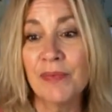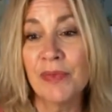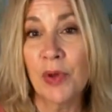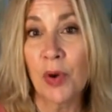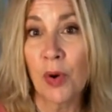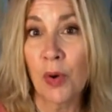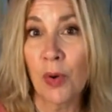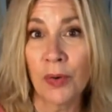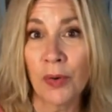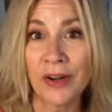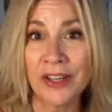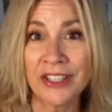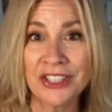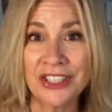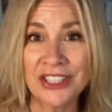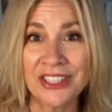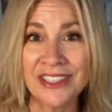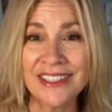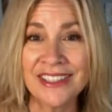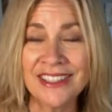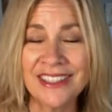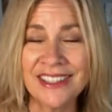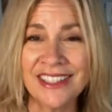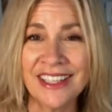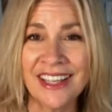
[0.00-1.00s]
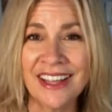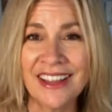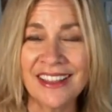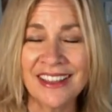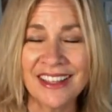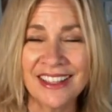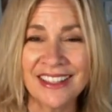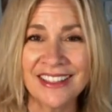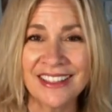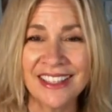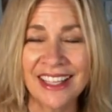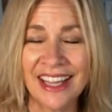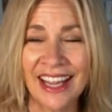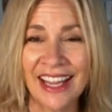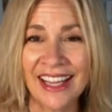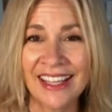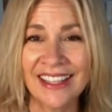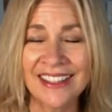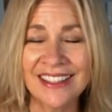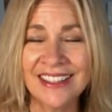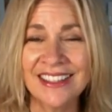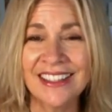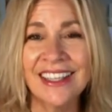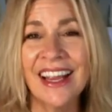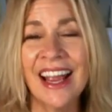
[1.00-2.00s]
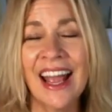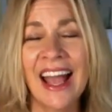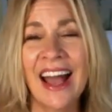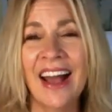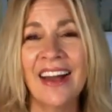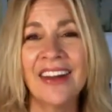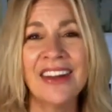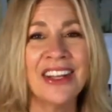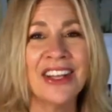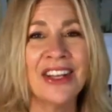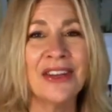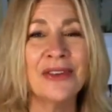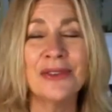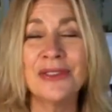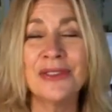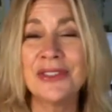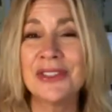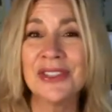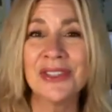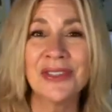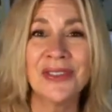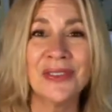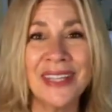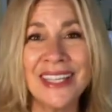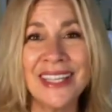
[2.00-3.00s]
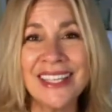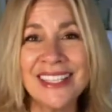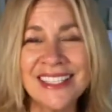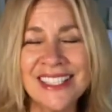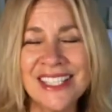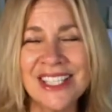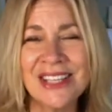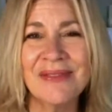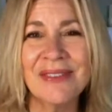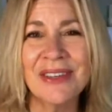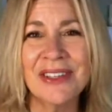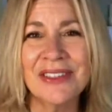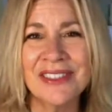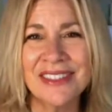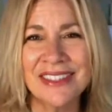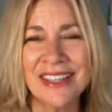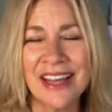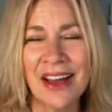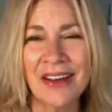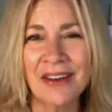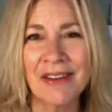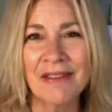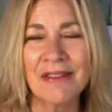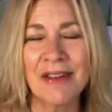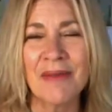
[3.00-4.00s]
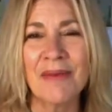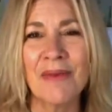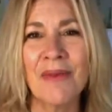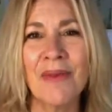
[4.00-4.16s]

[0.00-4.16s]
oranges in this case? How do you squeeze the most out of them?